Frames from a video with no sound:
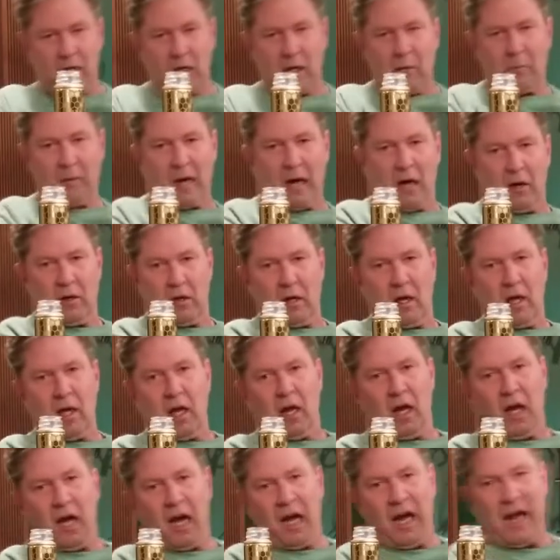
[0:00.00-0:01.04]
about
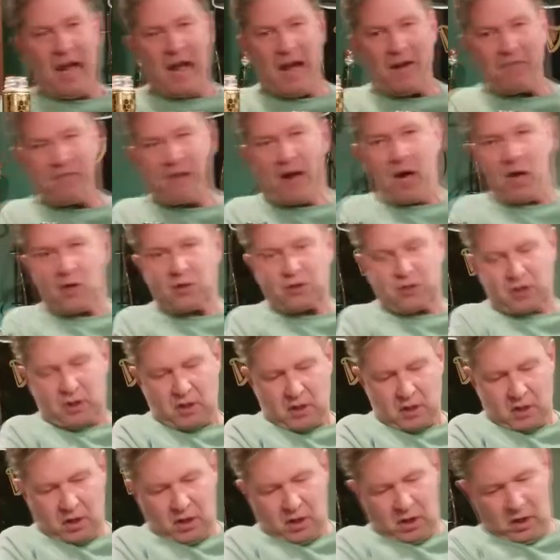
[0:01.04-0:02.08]
a 1/2 ounce
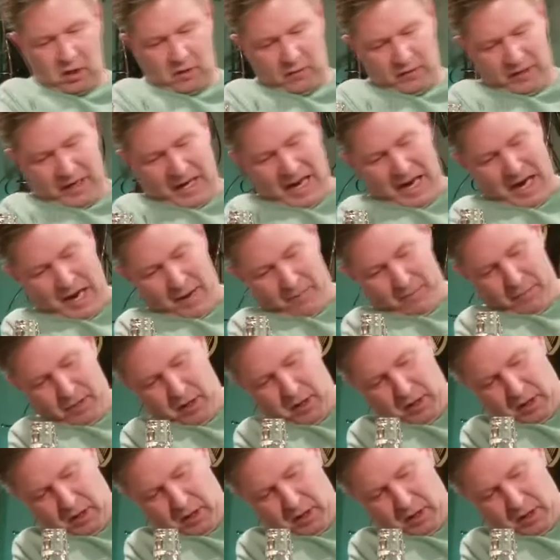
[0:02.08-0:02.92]
of lime.